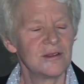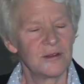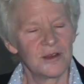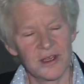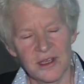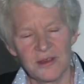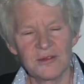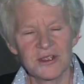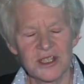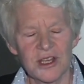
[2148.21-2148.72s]
Well,
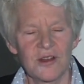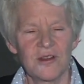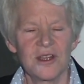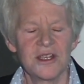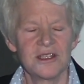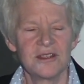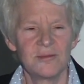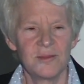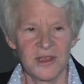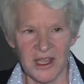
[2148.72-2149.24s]
he was
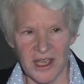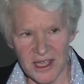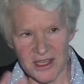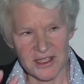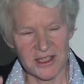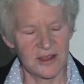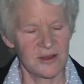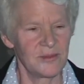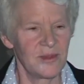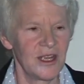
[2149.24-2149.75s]
going to be
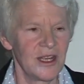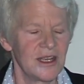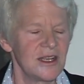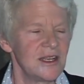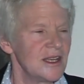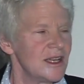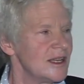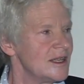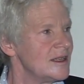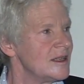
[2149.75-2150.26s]

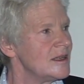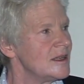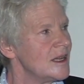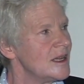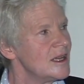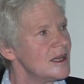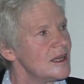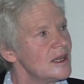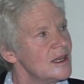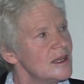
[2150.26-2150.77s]
extubated, and
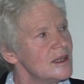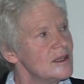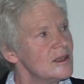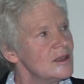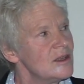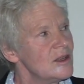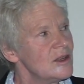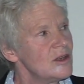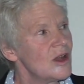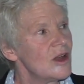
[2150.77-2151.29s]

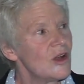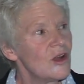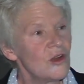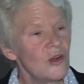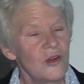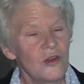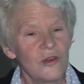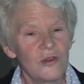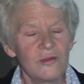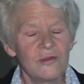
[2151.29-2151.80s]

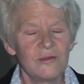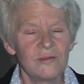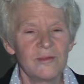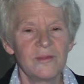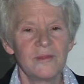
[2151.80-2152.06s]
no,